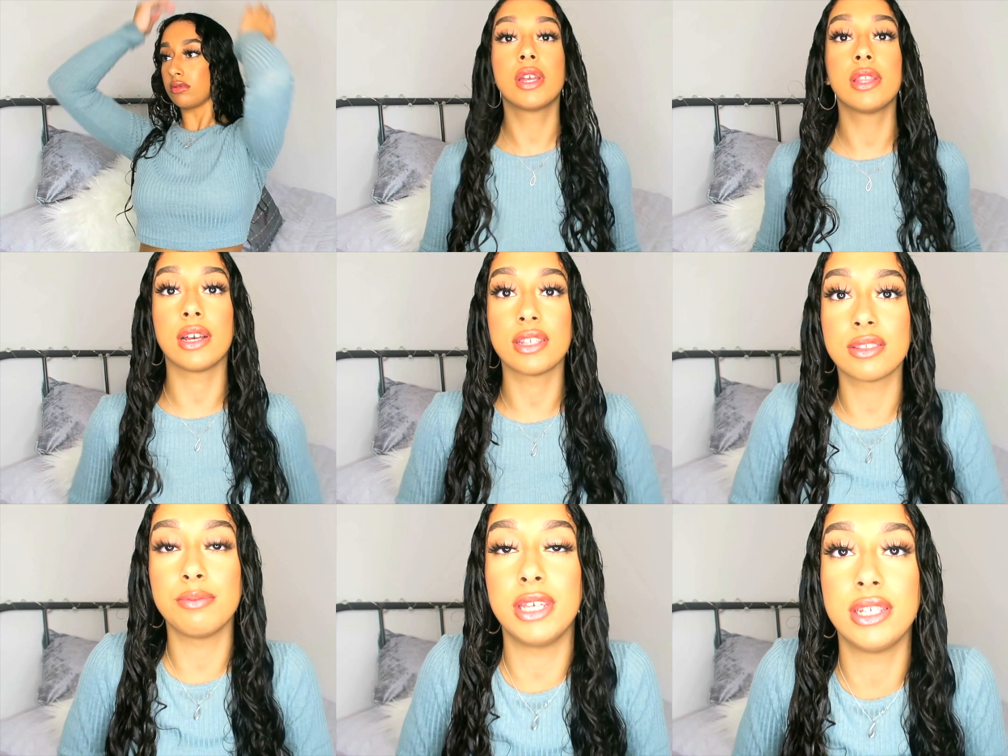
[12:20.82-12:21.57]

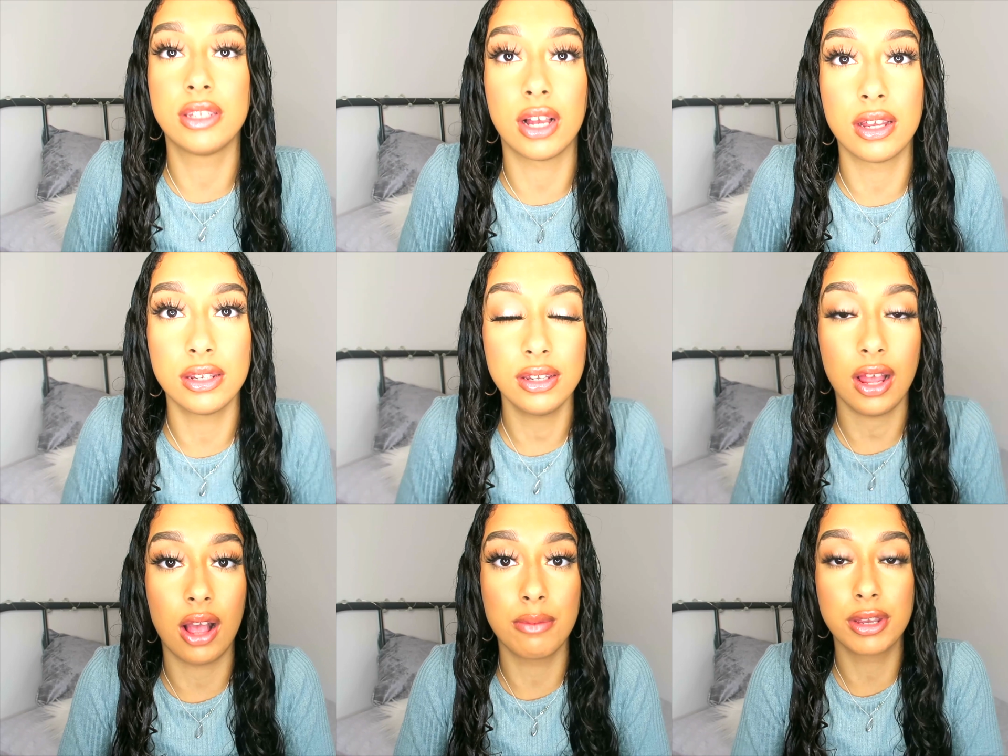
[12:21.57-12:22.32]
That's me done.
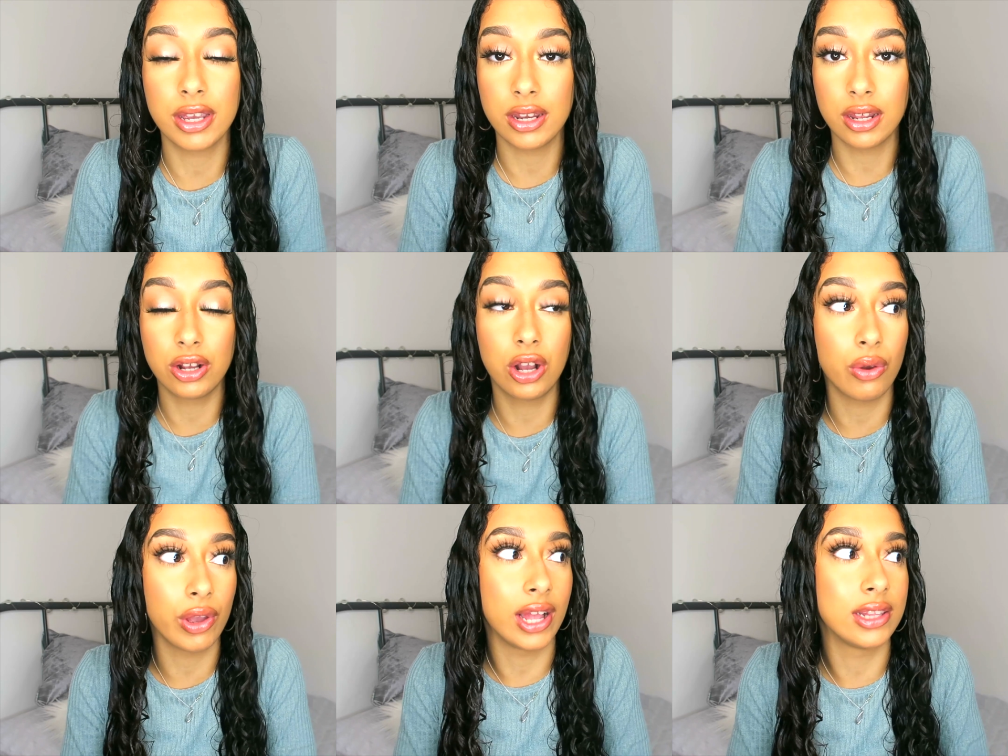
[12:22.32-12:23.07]
I'm gonna
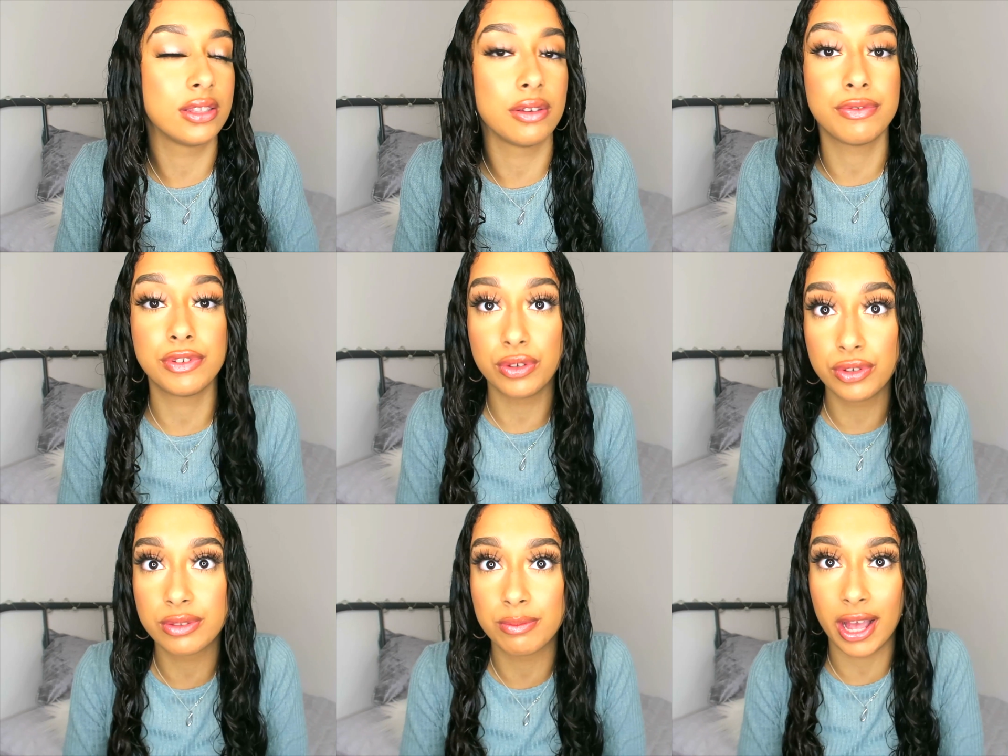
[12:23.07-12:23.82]
go and
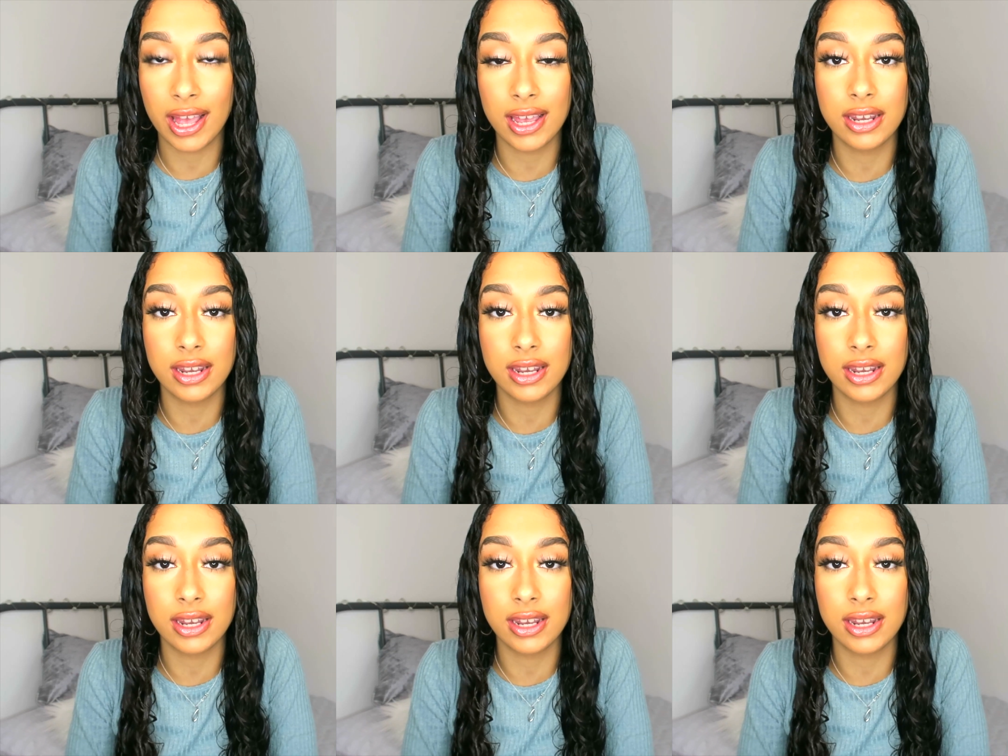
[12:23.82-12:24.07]
diffuse my hair